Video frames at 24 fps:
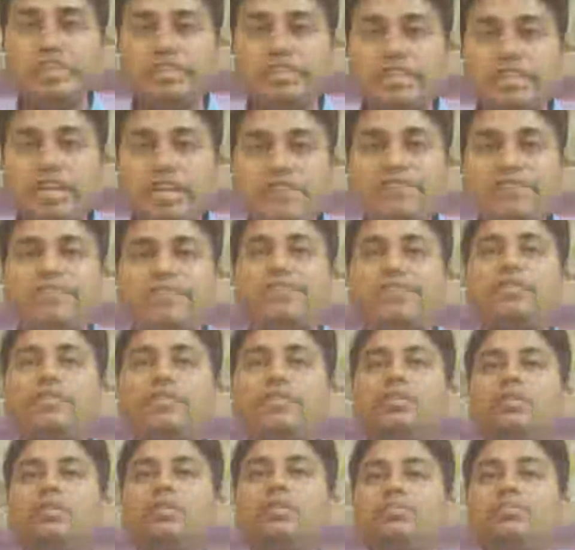Stay
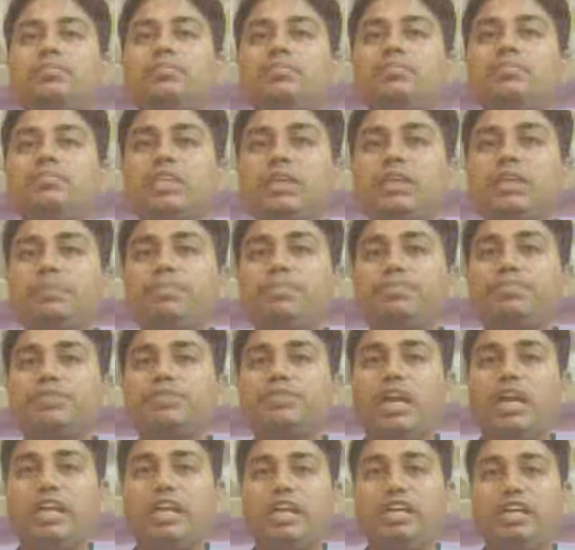safe,
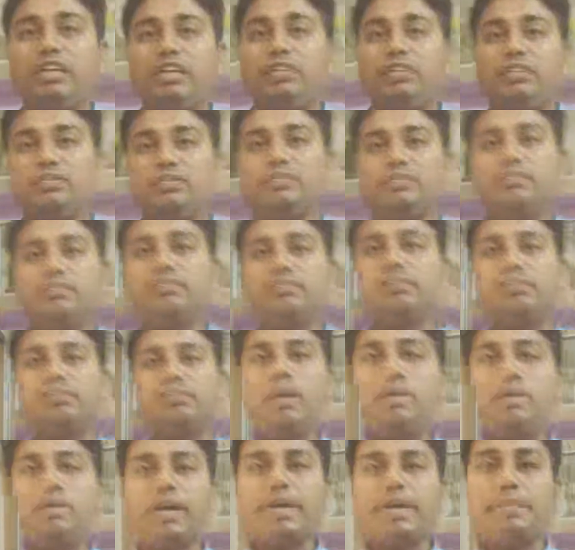keep studying.
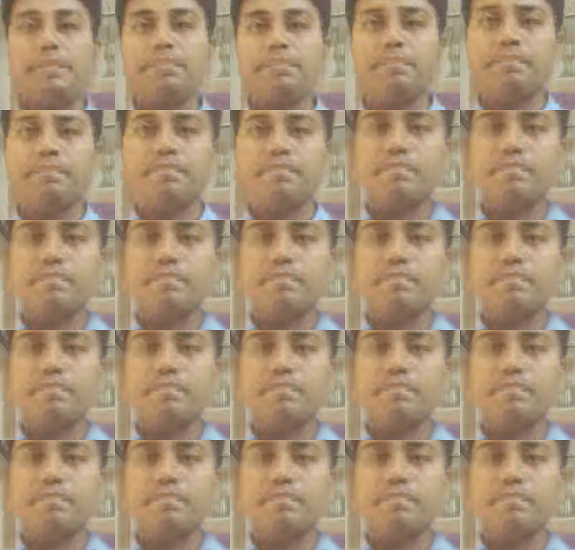Bye bye.